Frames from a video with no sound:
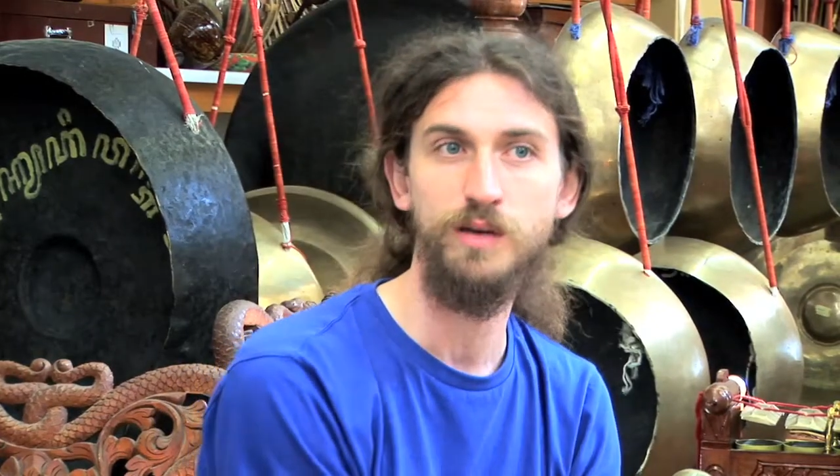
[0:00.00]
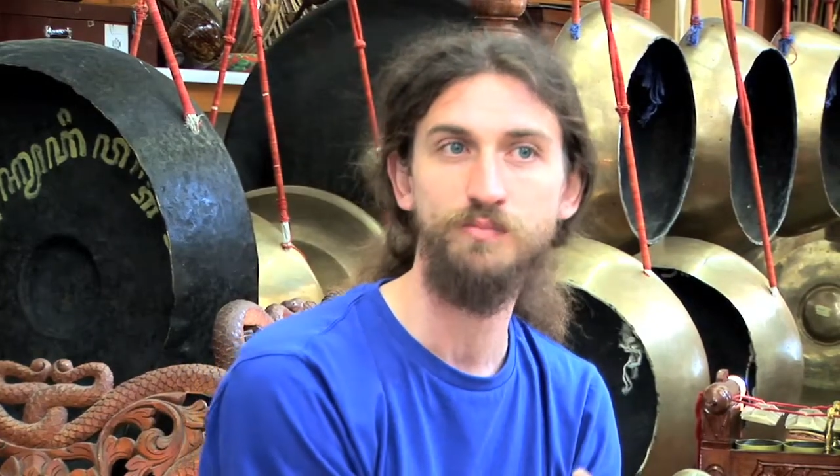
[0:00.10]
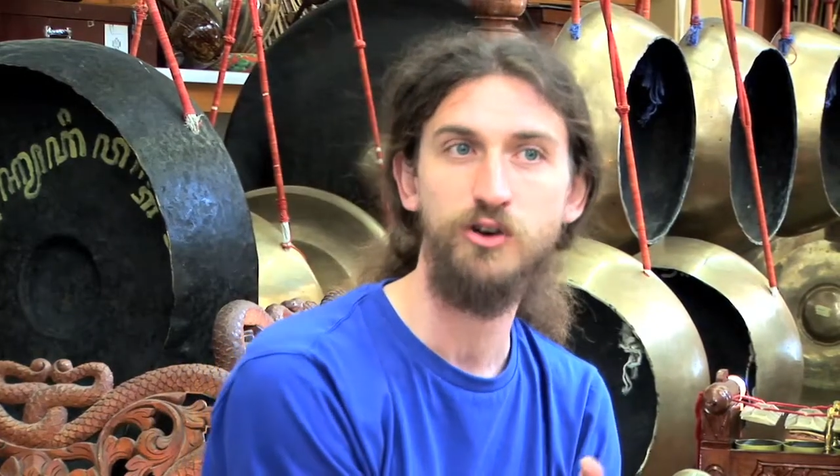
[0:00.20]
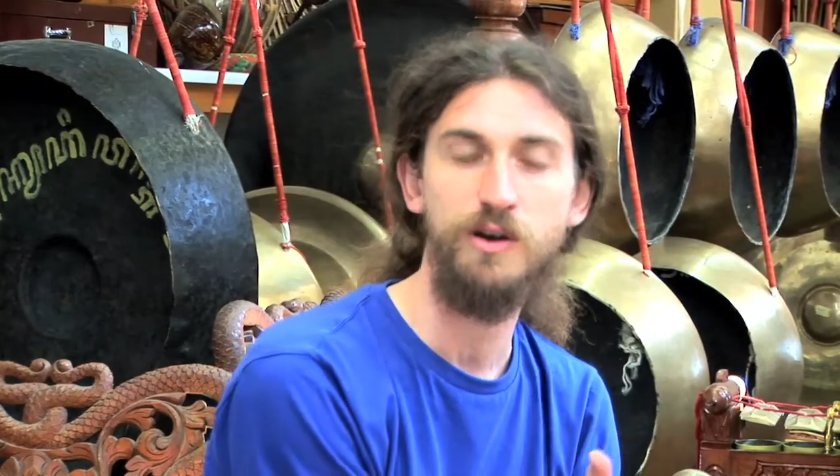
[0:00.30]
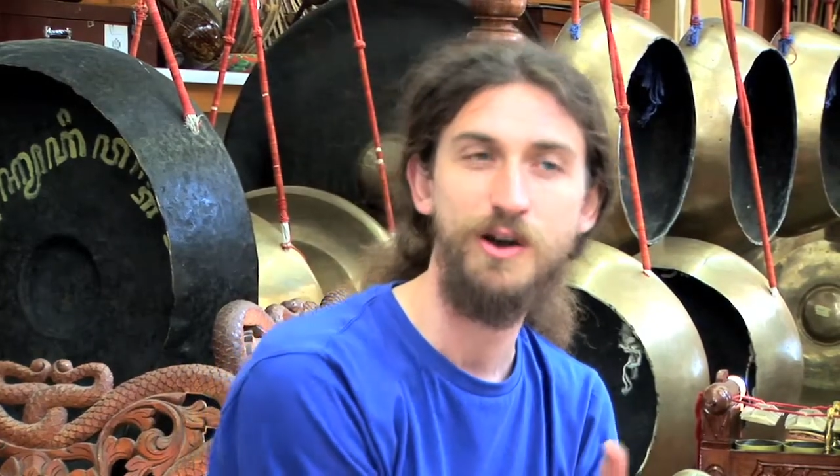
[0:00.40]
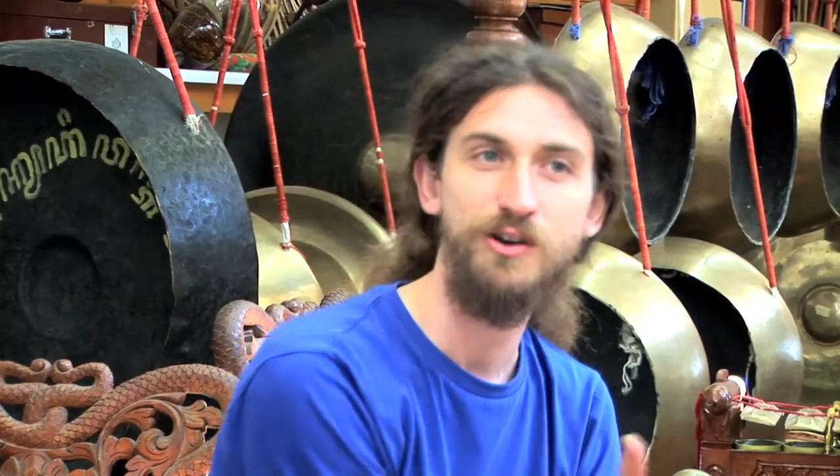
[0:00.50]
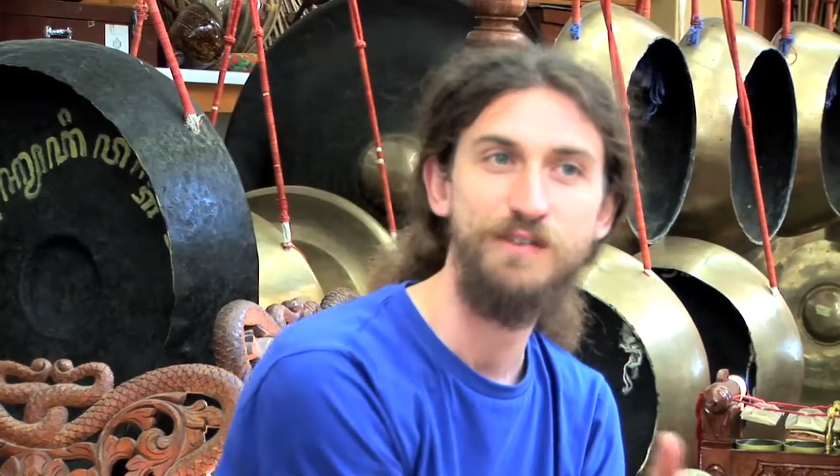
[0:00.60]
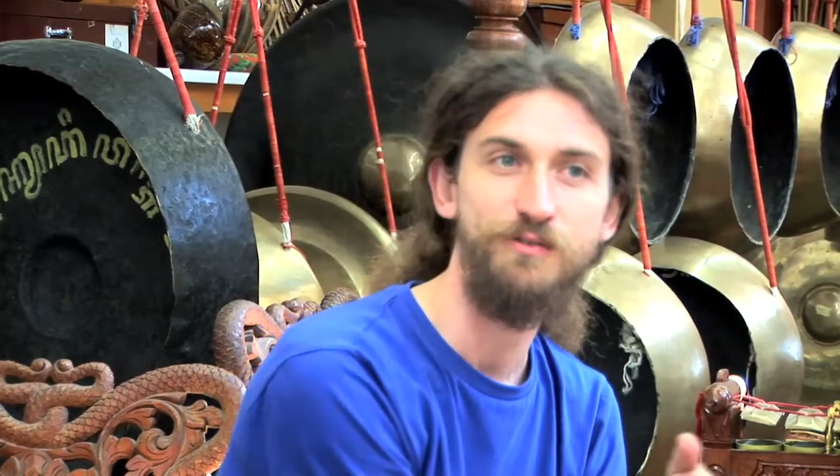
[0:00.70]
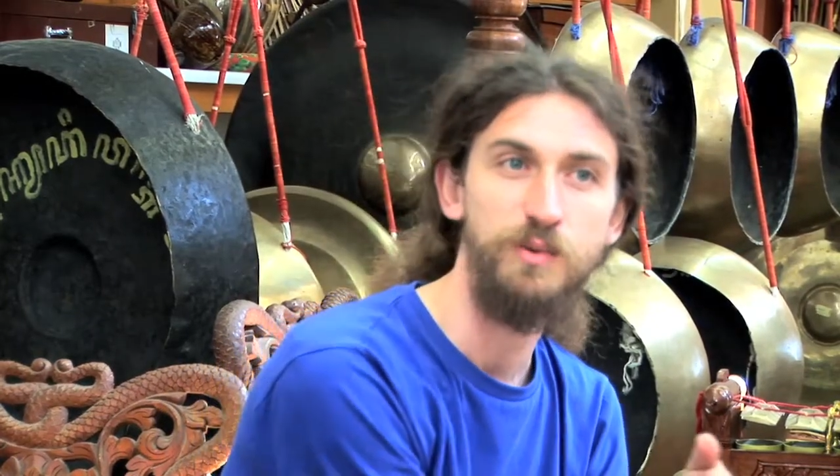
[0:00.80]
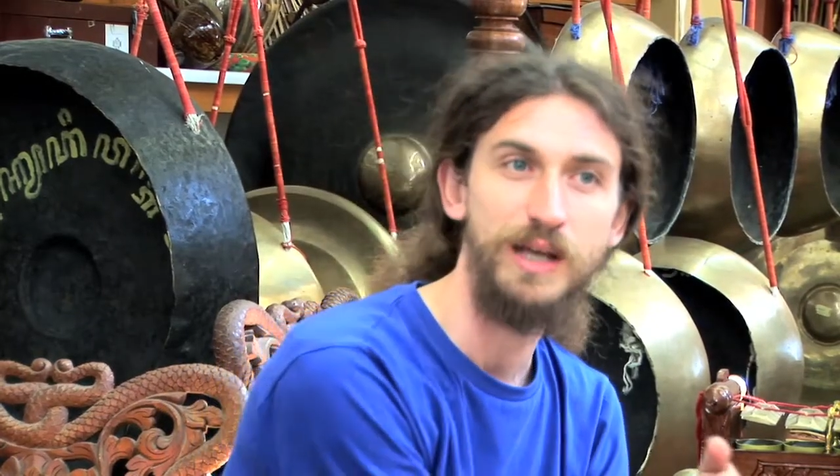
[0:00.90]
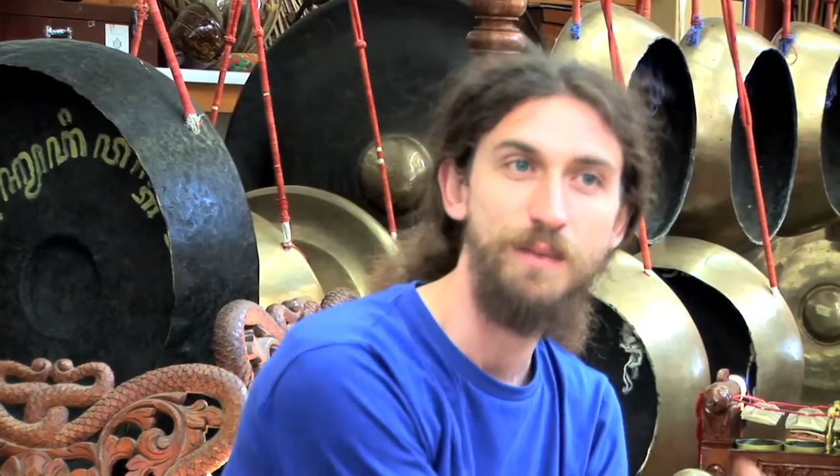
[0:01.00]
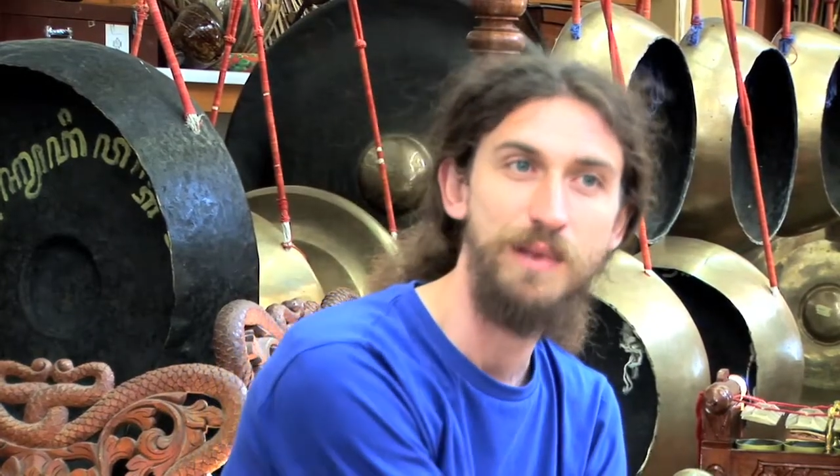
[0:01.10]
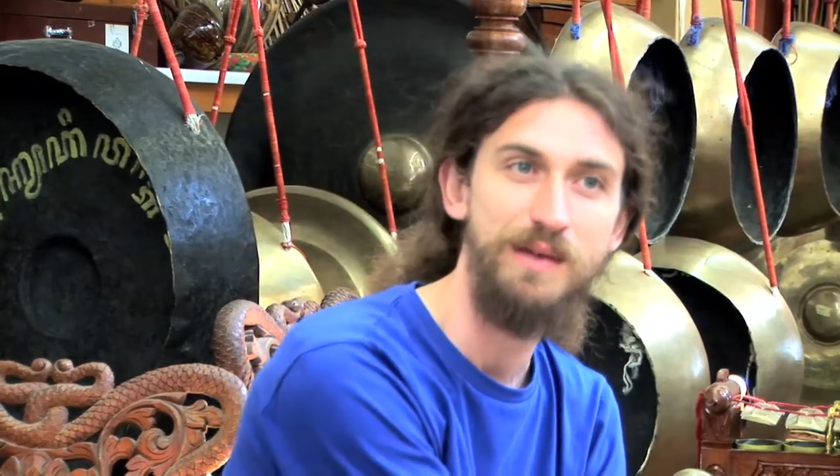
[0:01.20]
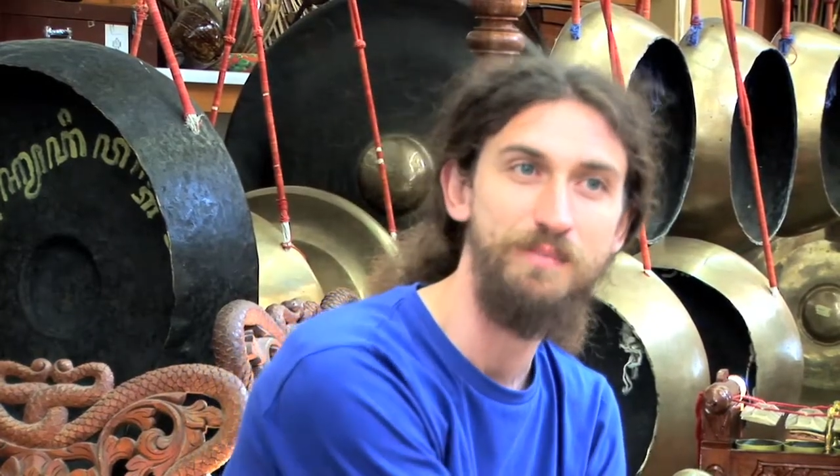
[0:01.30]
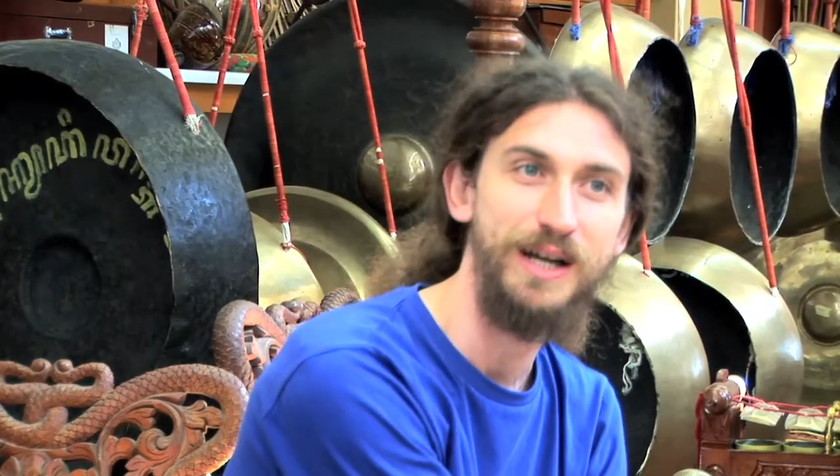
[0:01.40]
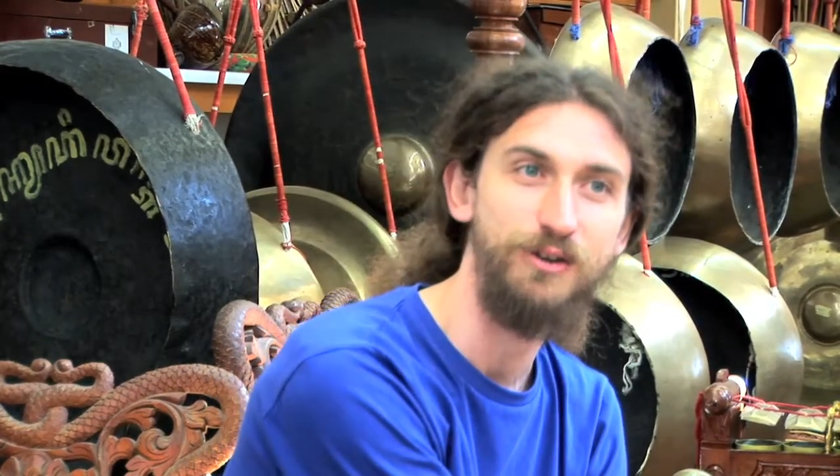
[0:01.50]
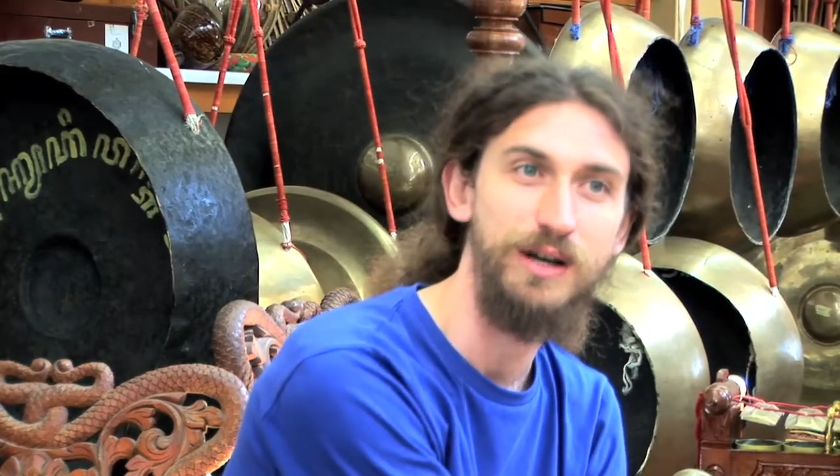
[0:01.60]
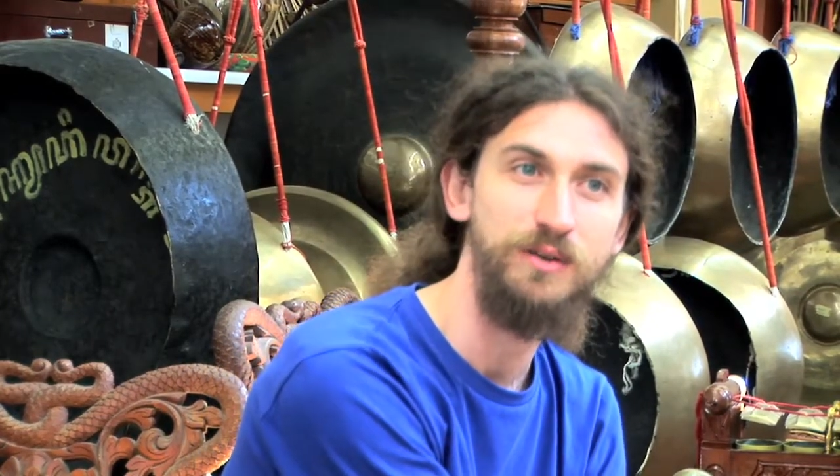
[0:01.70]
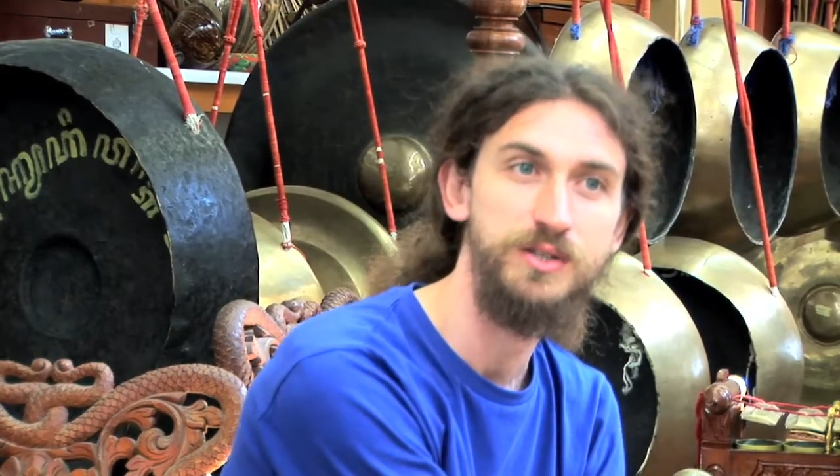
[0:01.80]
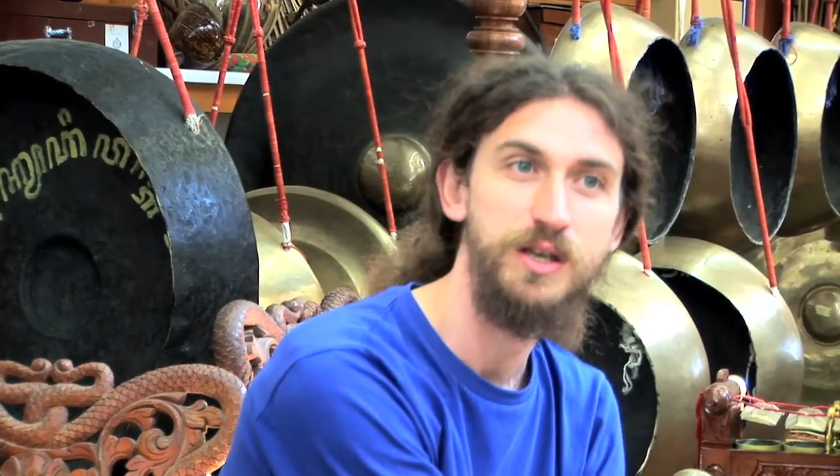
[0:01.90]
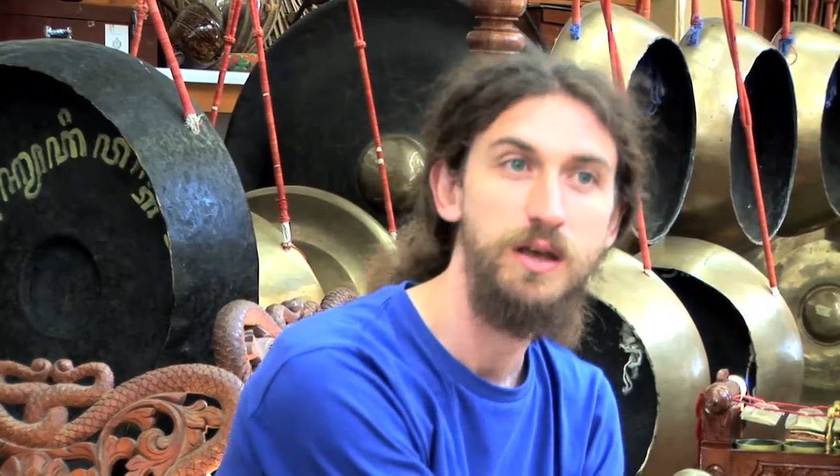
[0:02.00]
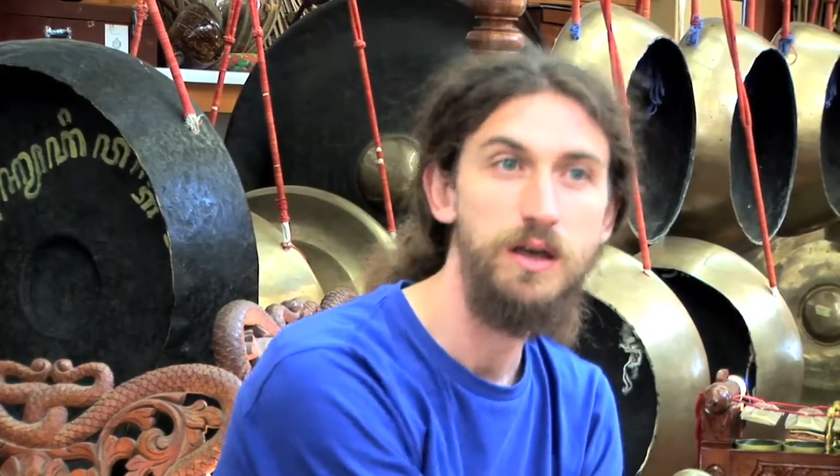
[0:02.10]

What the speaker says: primarily from a gamelan background,